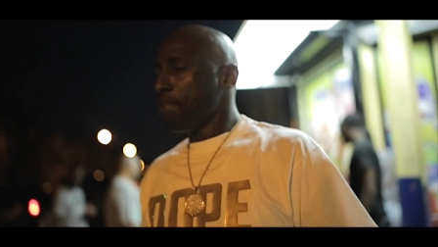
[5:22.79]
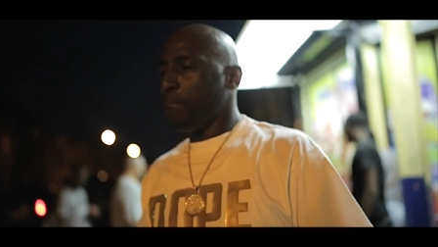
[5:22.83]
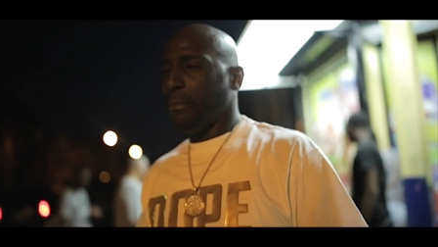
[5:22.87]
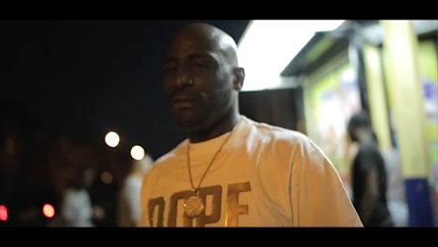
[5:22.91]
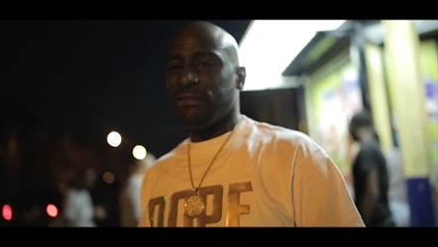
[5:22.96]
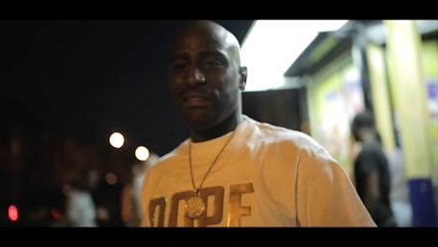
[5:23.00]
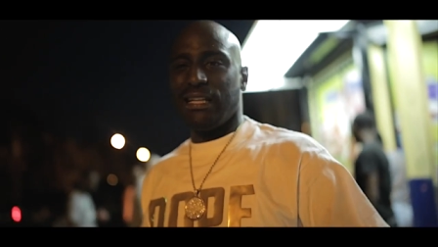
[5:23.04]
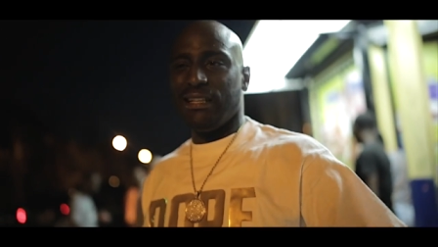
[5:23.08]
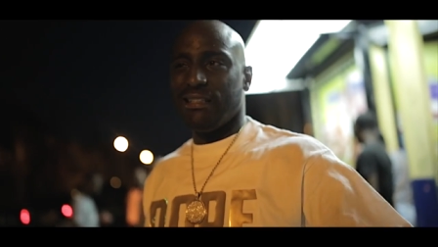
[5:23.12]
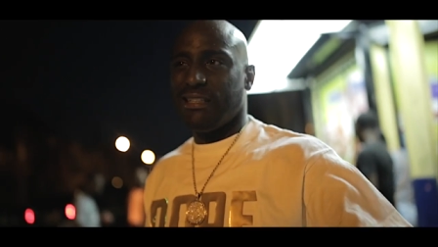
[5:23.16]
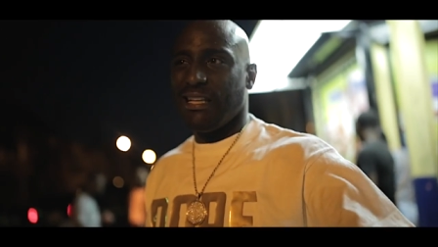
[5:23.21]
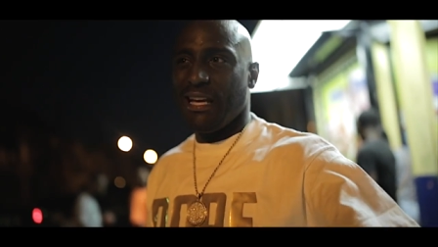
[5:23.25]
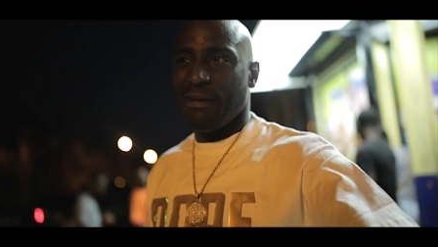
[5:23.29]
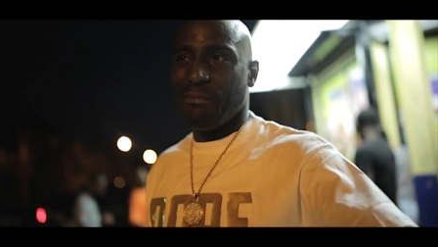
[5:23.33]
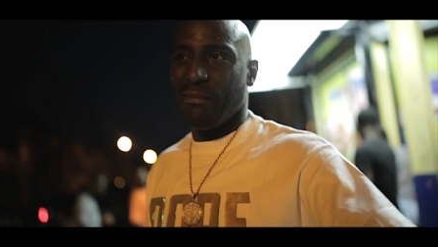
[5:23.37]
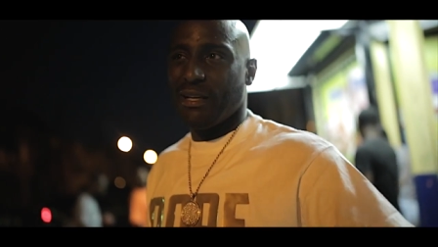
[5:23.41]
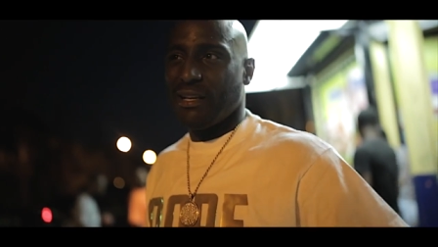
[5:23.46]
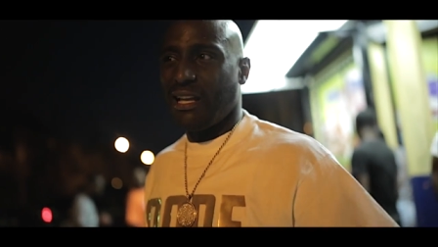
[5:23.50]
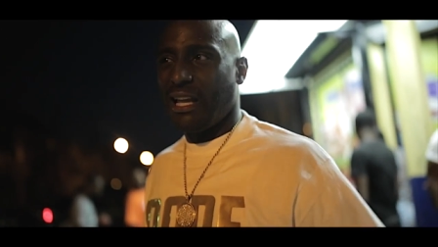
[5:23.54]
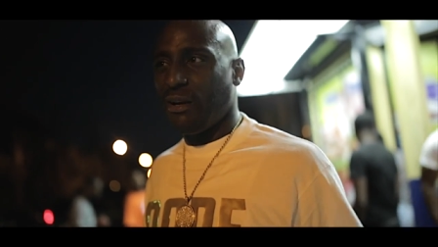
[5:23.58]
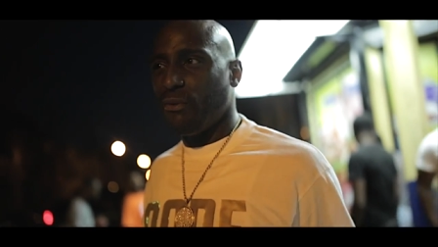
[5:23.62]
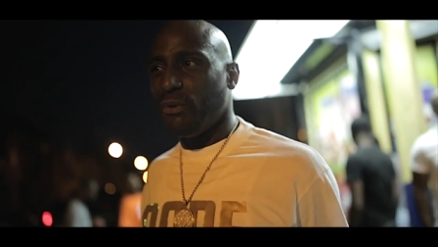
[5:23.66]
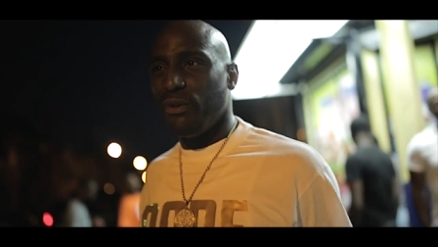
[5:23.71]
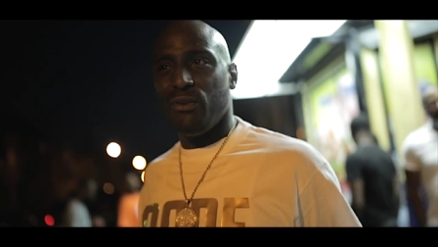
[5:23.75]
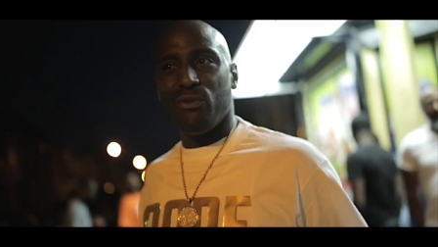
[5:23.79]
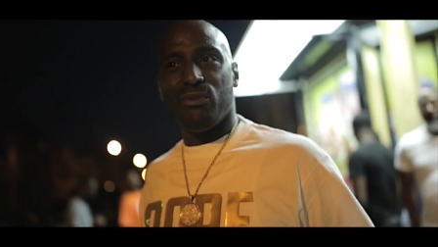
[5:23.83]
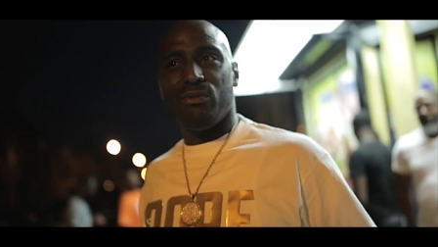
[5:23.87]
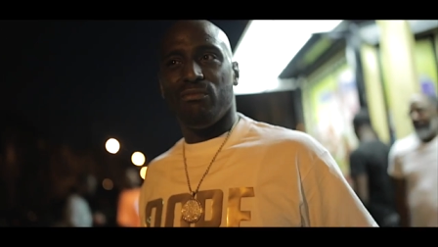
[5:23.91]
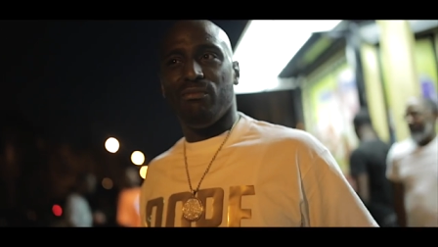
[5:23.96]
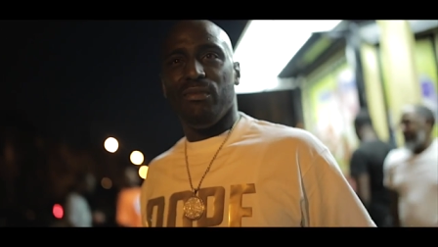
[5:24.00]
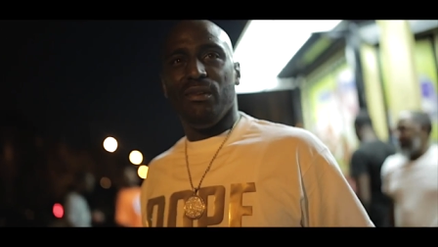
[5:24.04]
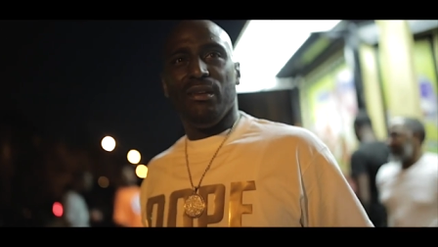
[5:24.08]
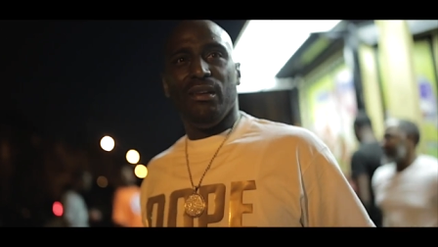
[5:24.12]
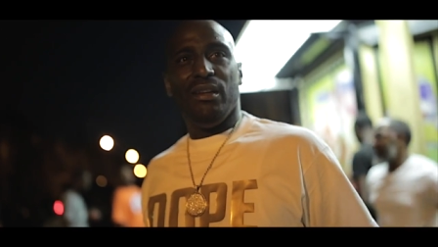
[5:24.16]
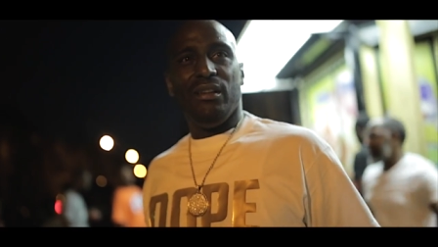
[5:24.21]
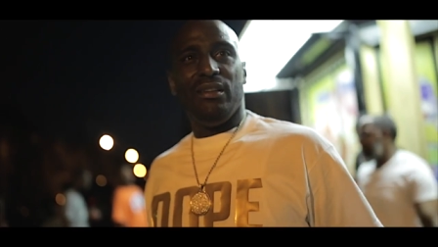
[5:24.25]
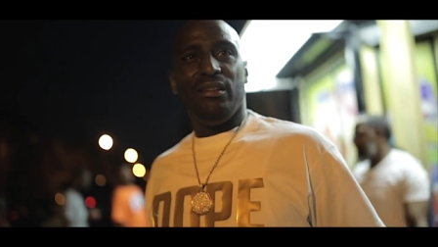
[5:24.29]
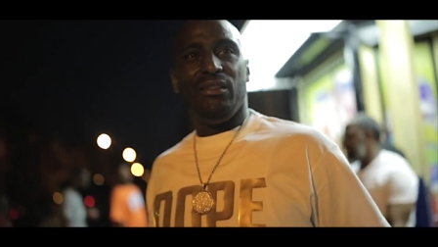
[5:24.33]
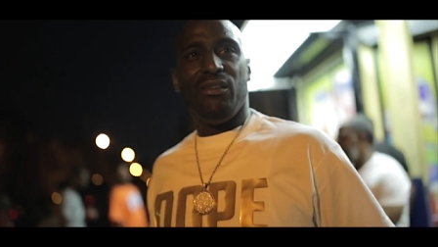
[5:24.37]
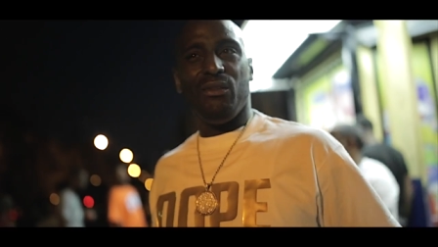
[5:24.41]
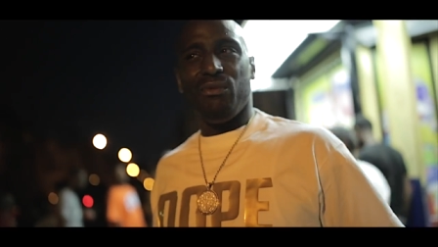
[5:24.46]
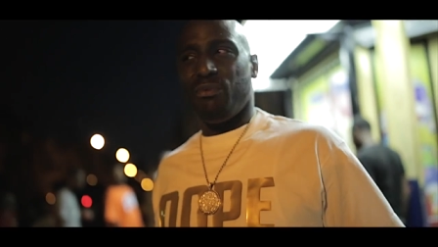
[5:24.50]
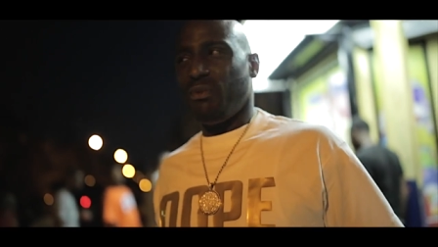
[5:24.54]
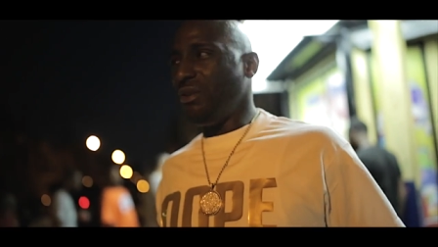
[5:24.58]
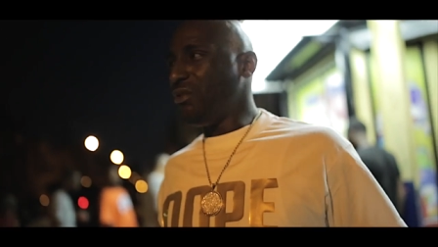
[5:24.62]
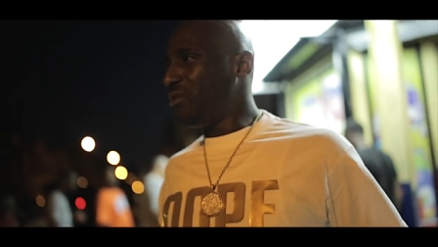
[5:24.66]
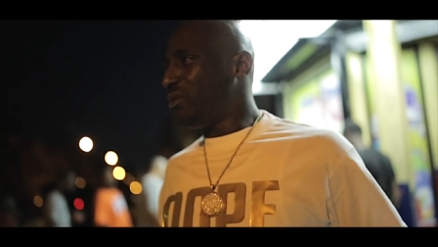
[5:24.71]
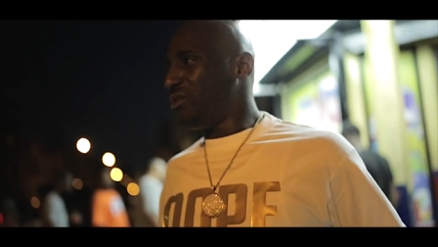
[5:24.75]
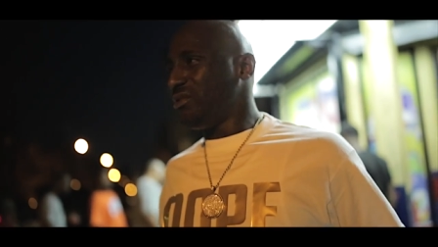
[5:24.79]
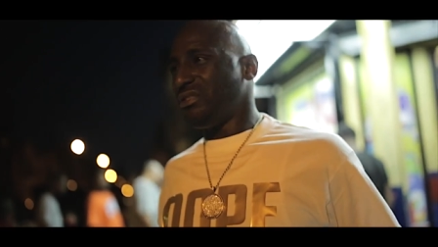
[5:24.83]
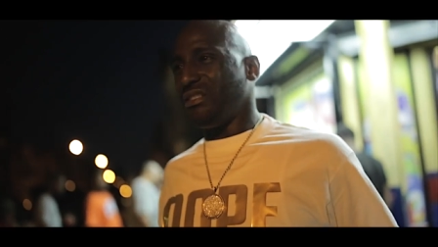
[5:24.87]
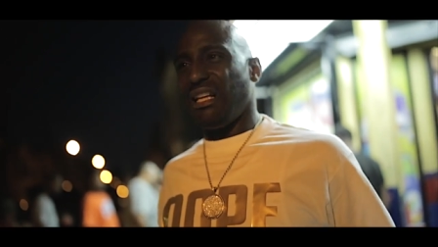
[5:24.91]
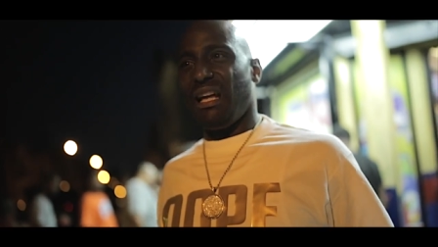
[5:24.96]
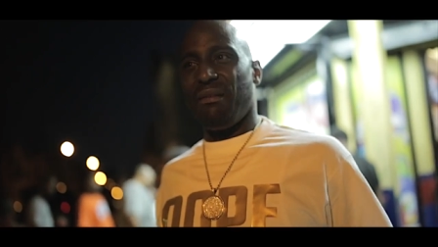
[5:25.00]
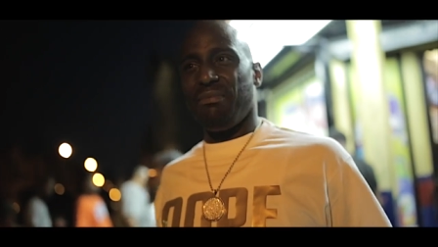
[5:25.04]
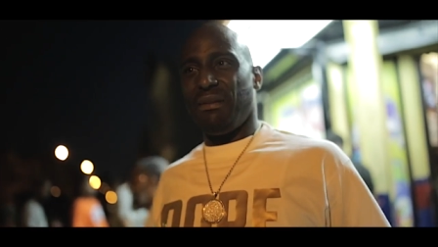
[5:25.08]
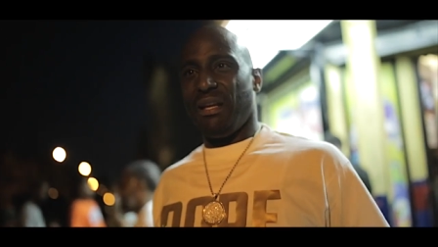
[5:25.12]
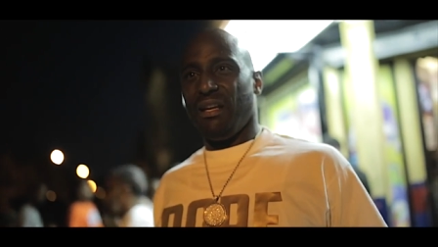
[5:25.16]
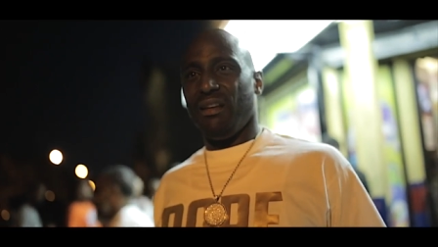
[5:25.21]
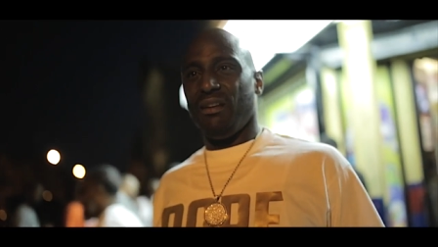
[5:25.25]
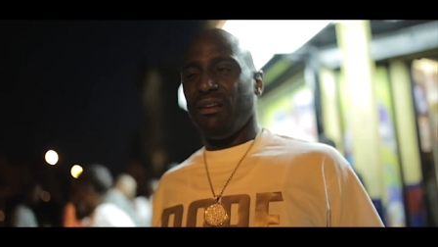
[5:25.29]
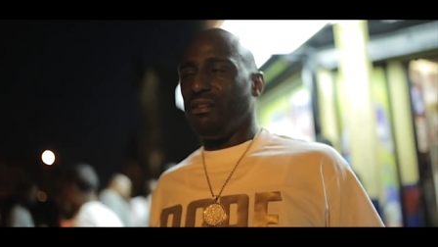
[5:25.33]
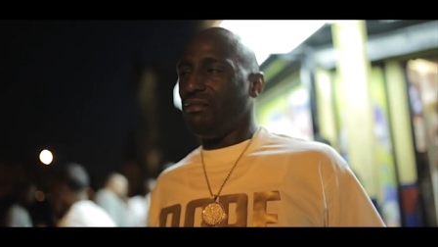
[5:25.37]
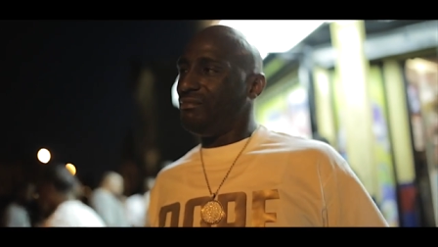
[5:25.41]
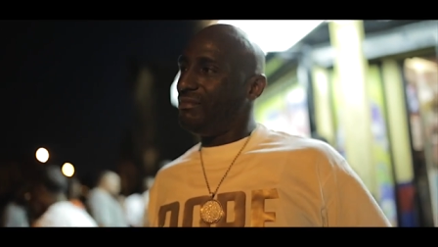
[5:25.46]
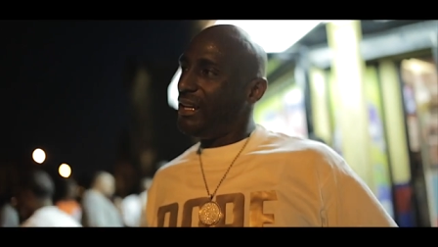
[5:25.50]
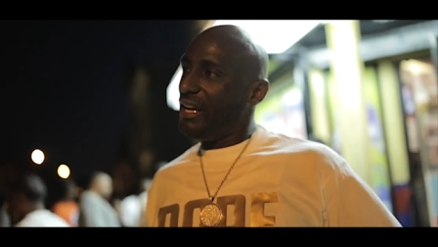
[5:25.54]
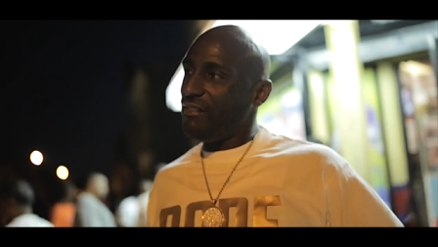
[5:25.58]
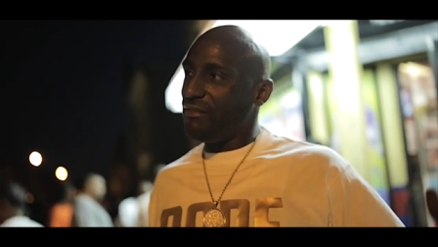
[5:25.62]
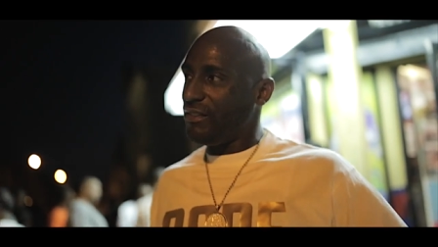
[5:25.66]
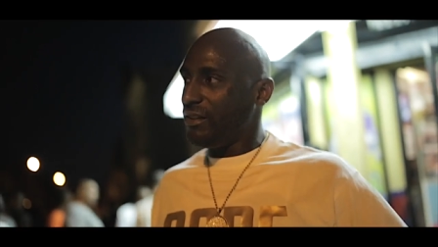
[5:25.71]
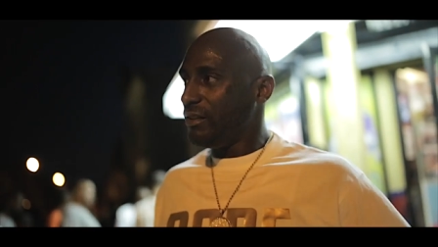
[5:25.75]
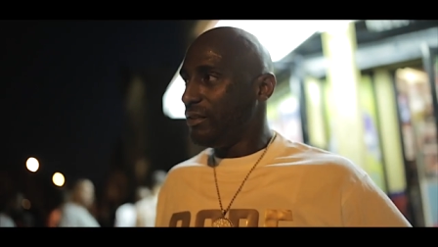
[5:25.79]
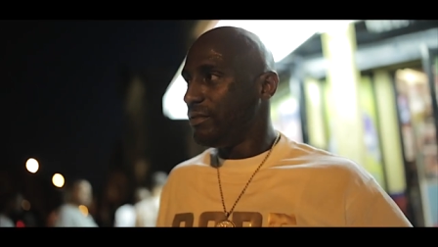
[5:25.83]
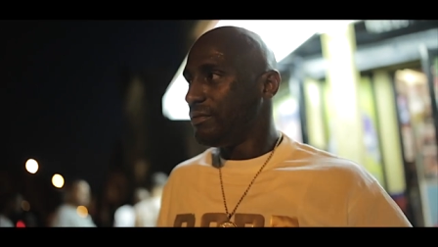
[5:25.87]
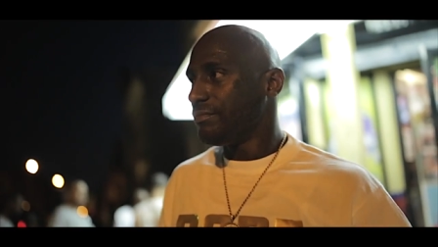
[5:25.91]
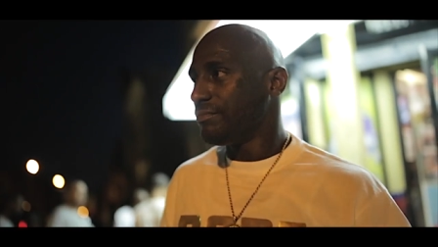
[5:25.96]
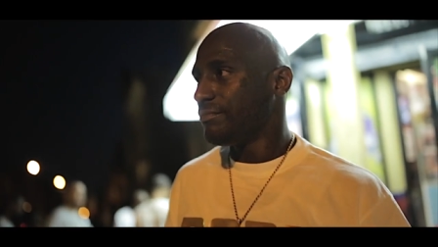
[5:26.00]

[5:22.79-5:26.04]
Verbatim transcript: but it's like damn nigga, like what you, you don't stop like never.